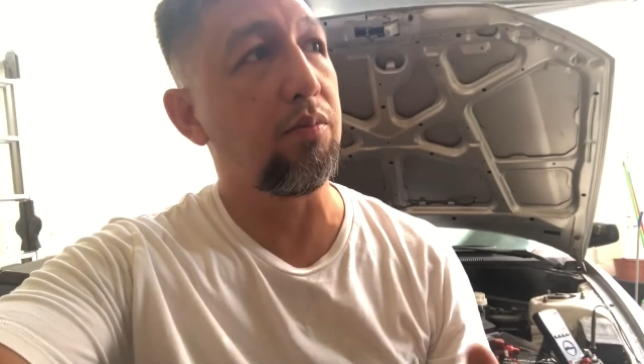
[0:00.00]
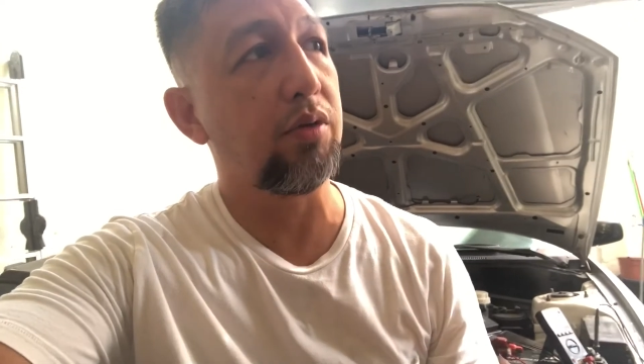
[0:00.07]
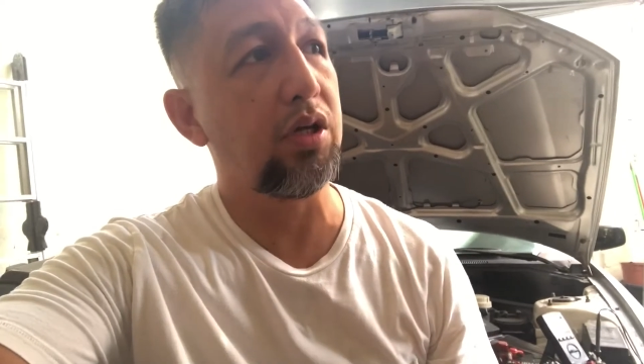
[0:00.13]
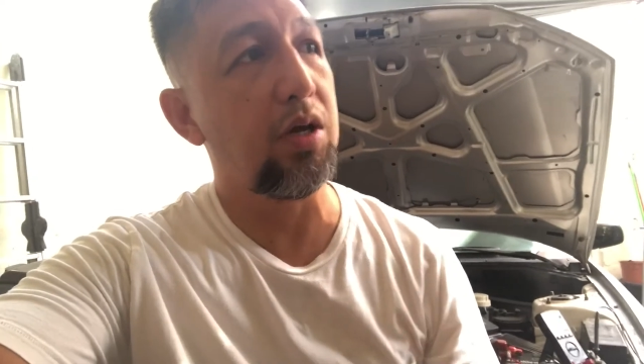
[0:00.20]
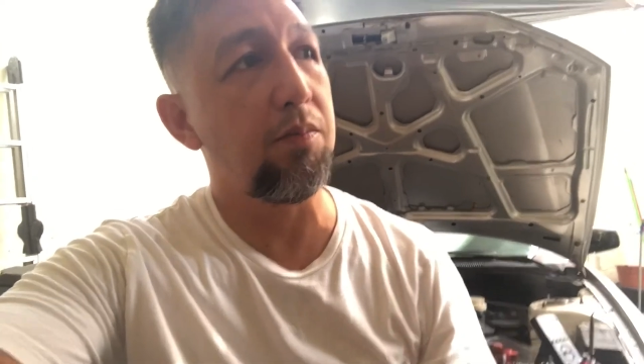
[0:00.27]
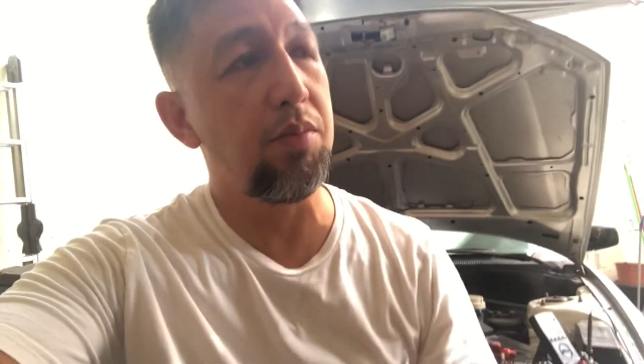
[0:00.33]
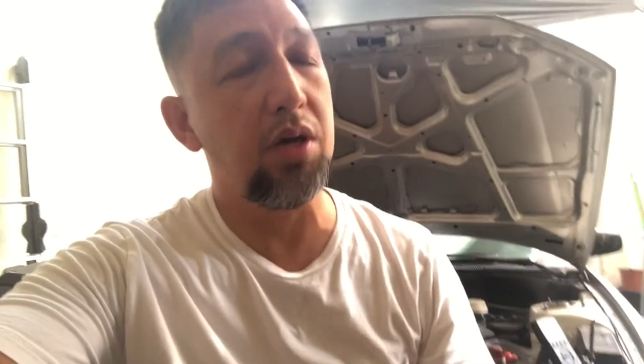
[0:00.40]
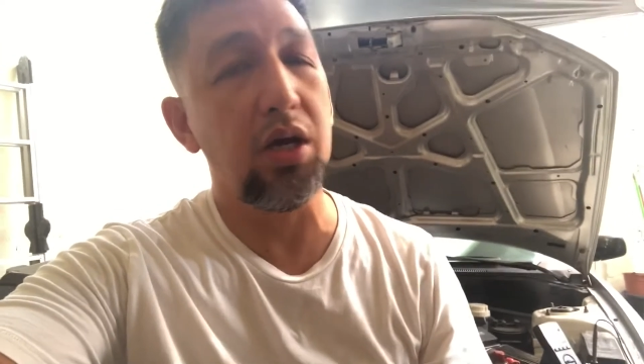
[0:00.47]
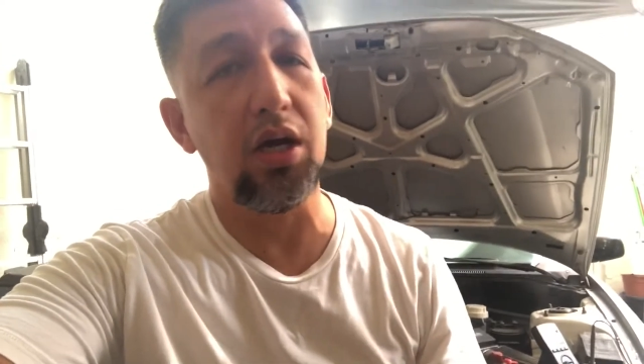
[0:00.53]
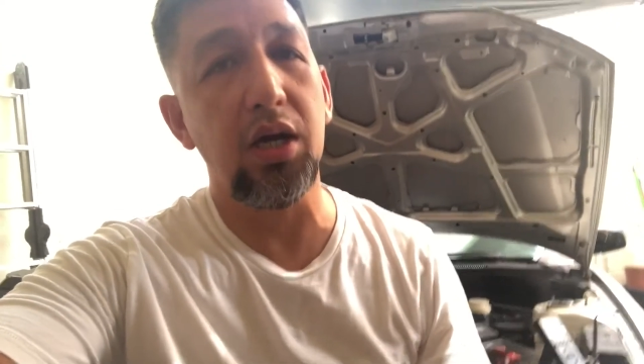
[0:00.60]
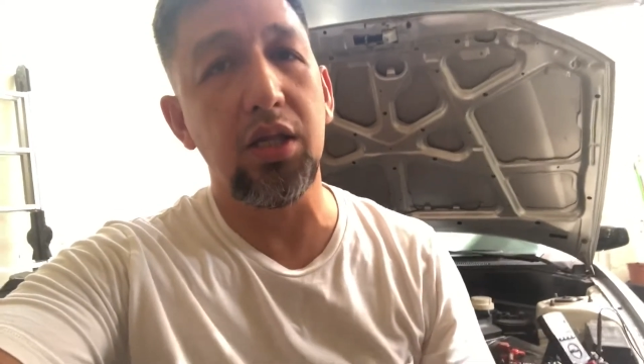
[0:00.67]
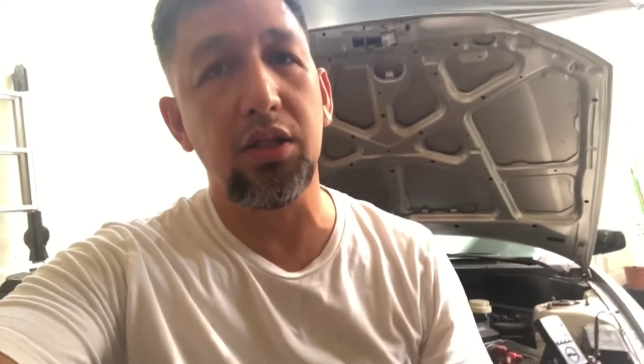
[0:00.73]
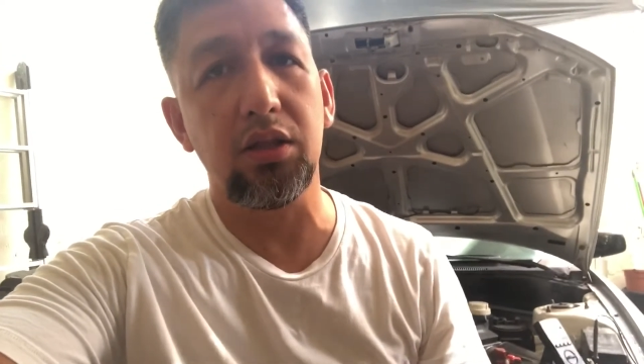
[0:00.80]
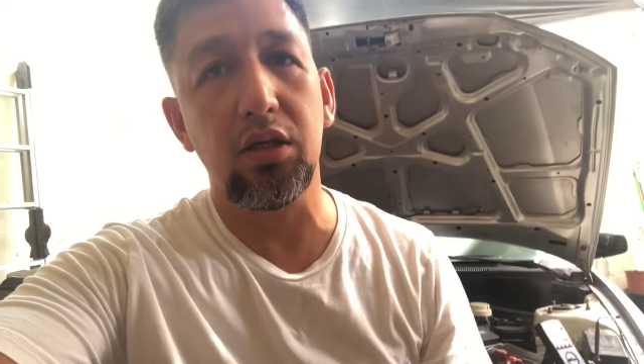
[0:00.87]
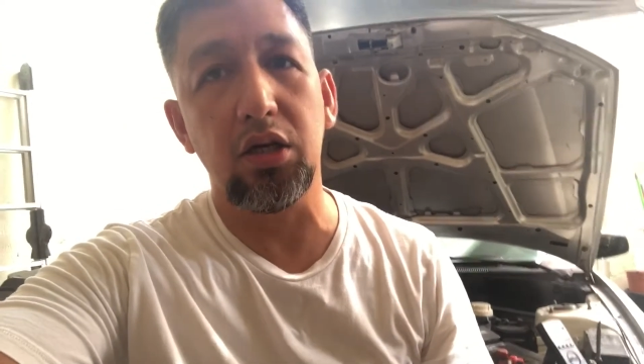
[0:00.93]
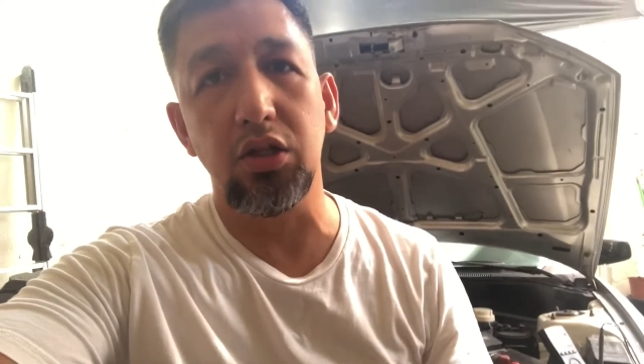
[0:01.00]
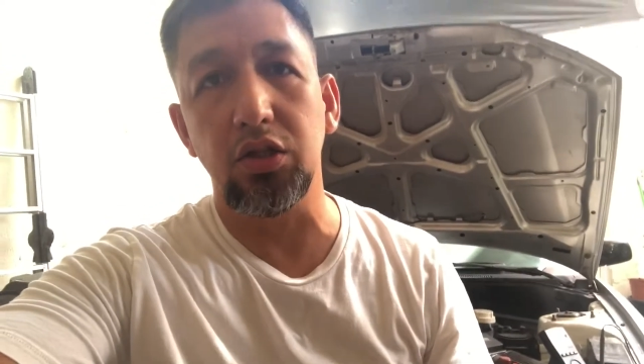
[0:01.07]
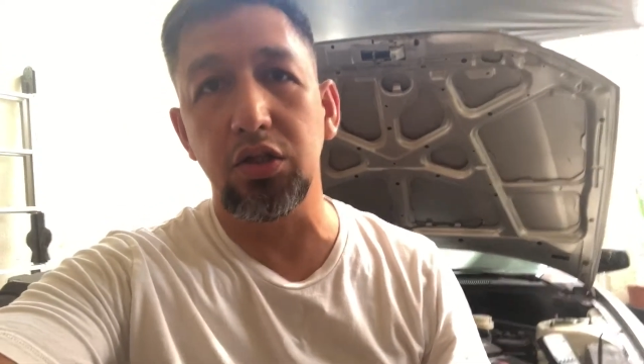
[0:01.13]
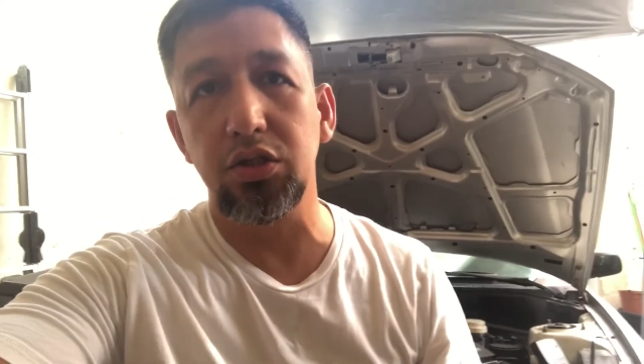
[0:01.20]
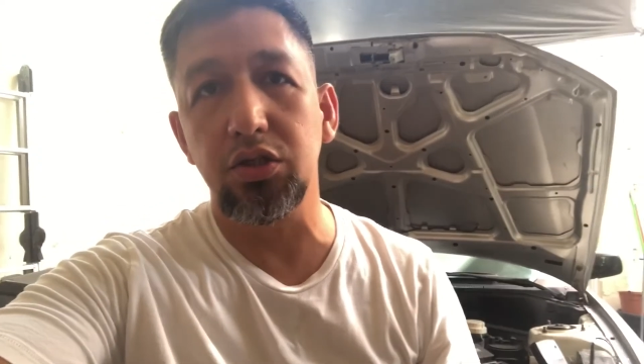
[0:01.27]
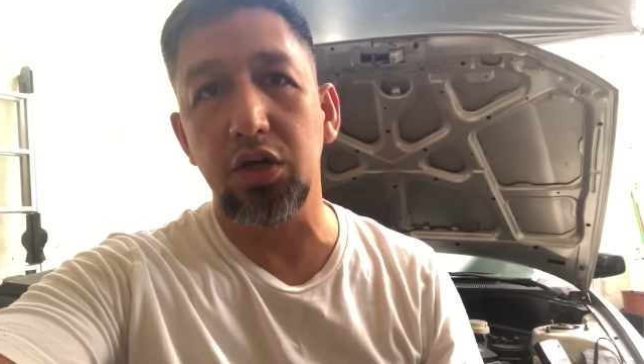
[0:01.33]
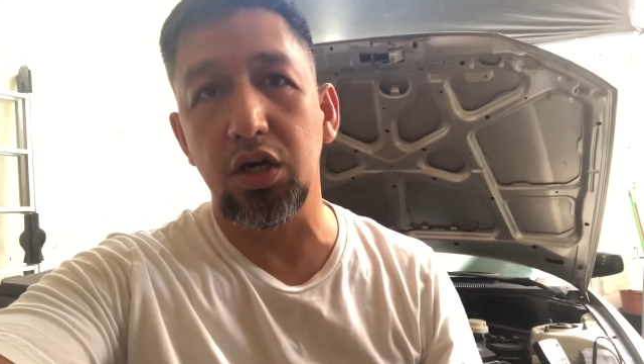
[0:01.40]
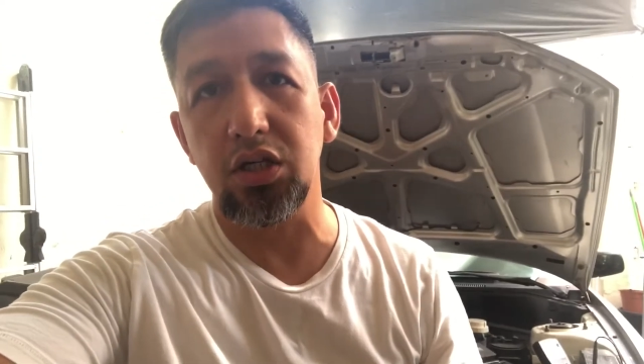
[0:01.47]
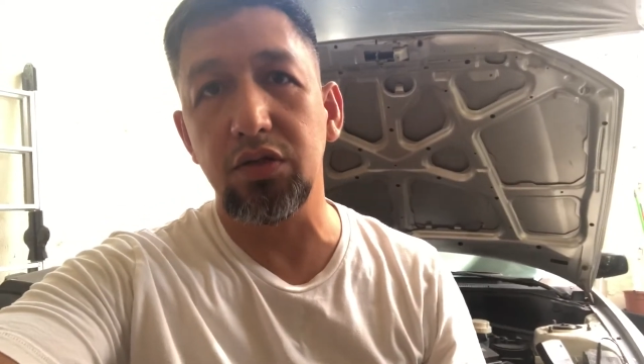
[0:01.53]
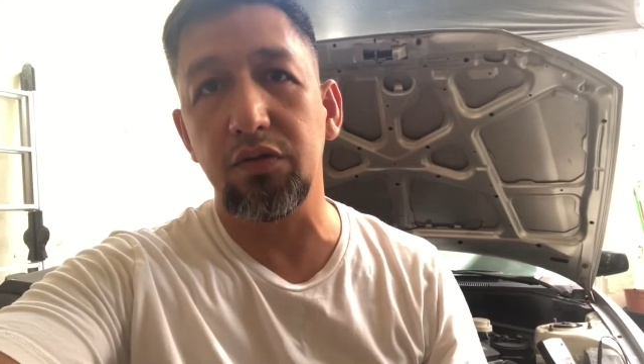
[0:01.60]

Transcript: keeping it undercharged